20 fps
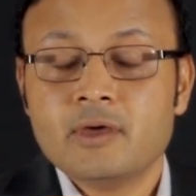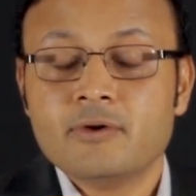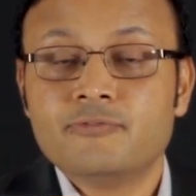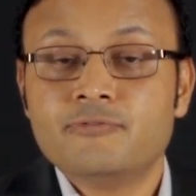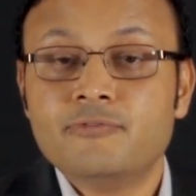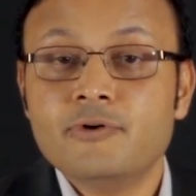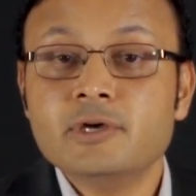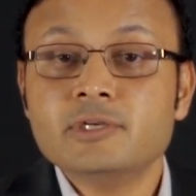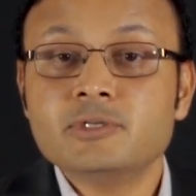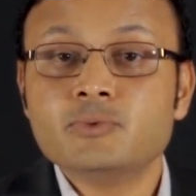
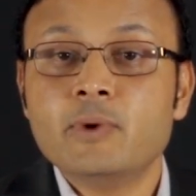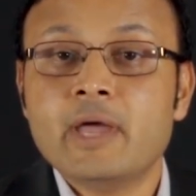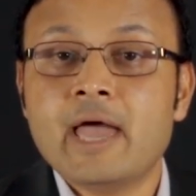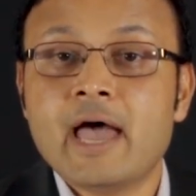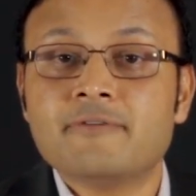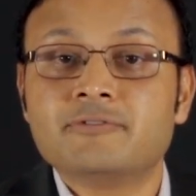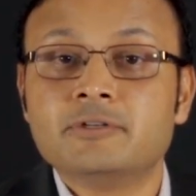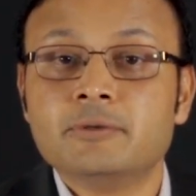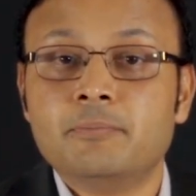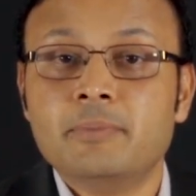First, we
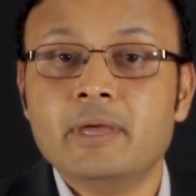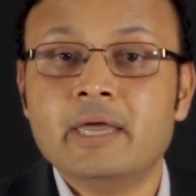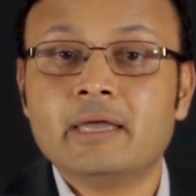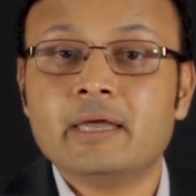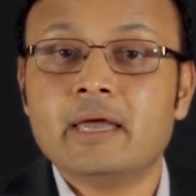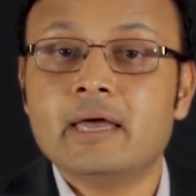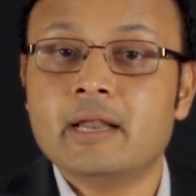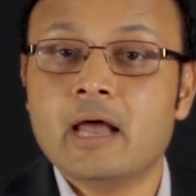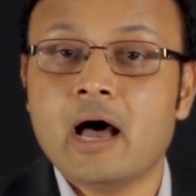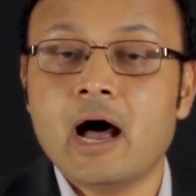have to
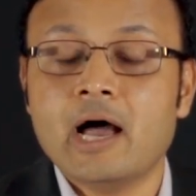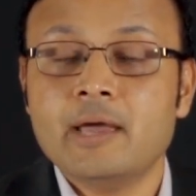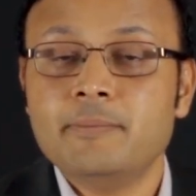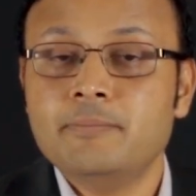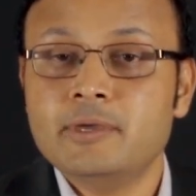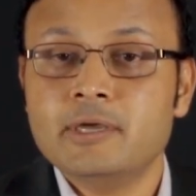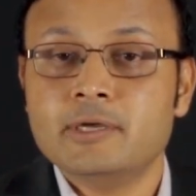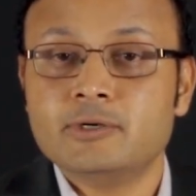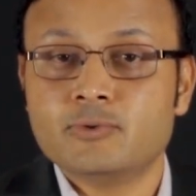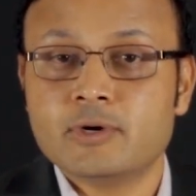pick an
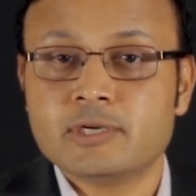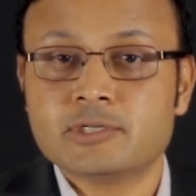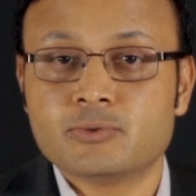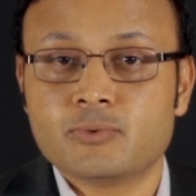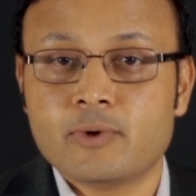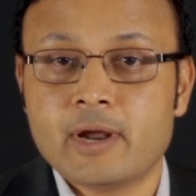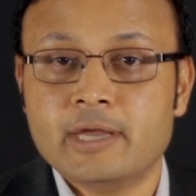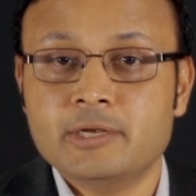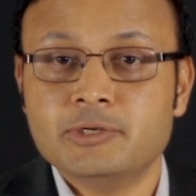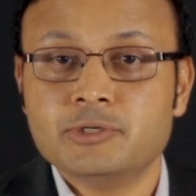IP address
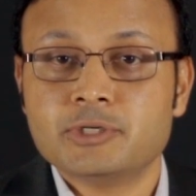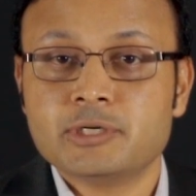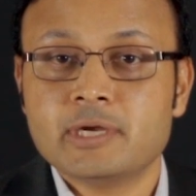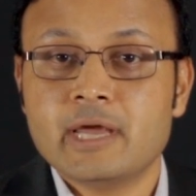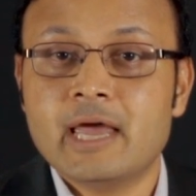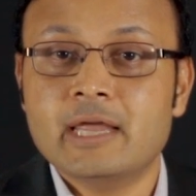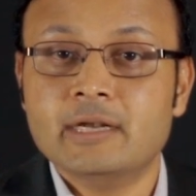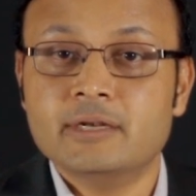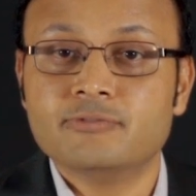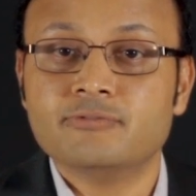range
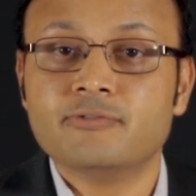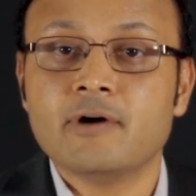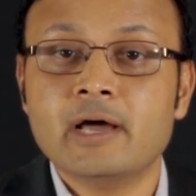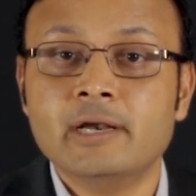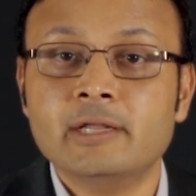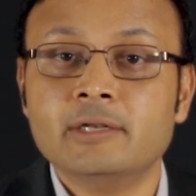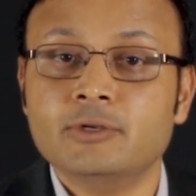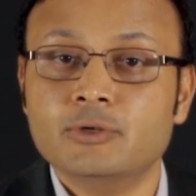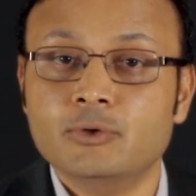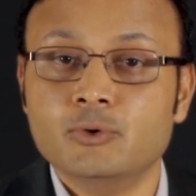and
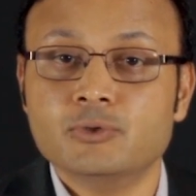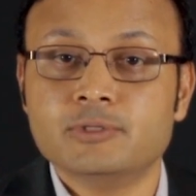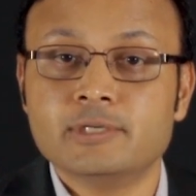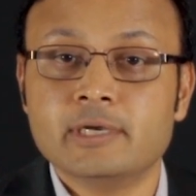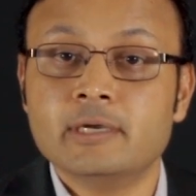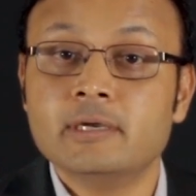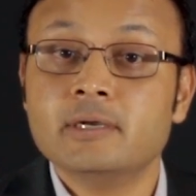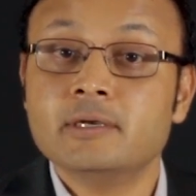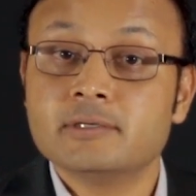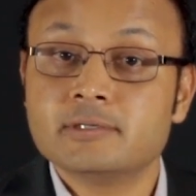define it
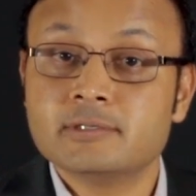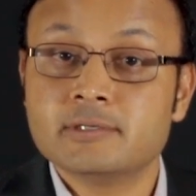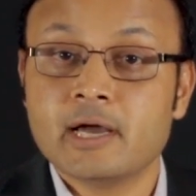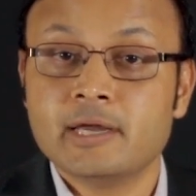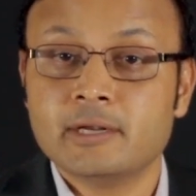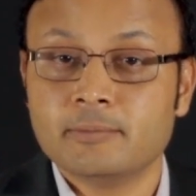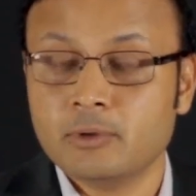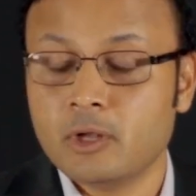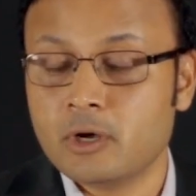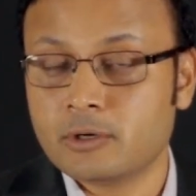using
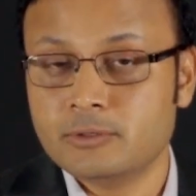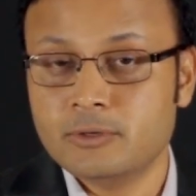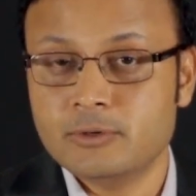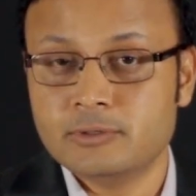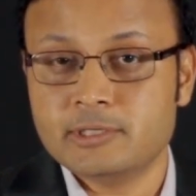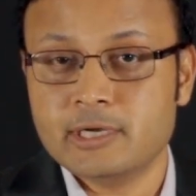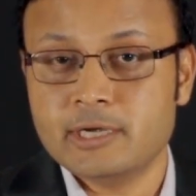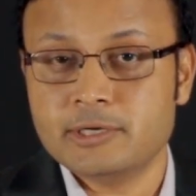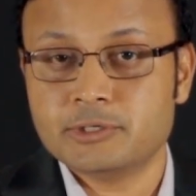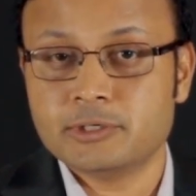CIDR block
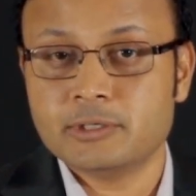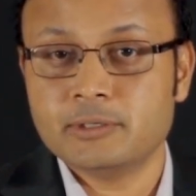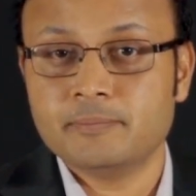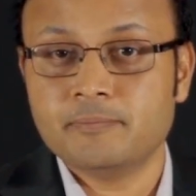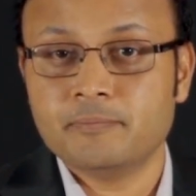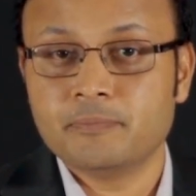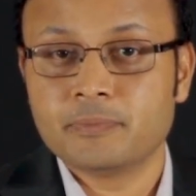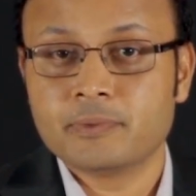notation.